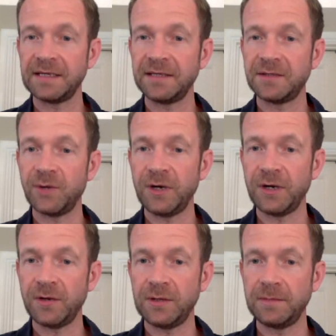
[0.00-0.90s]
they need to work
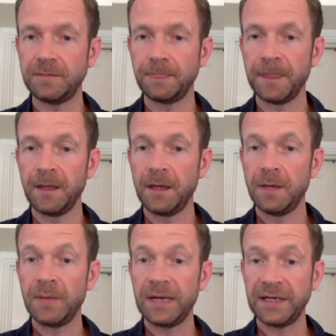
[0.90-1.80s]
on,
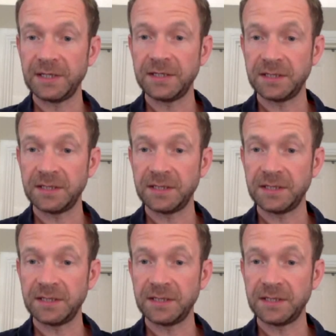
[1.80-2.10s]
but actually